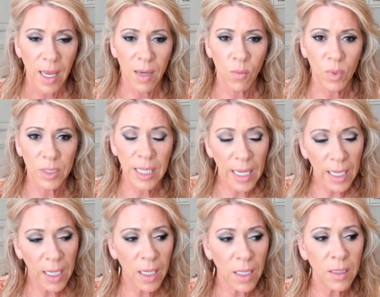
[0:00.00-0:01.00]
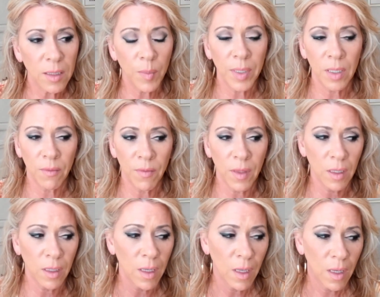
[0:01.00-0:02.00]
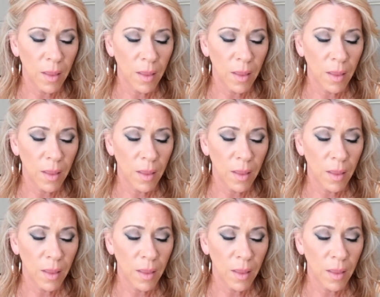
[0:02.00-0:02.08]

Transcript: And we're taking a little bit of the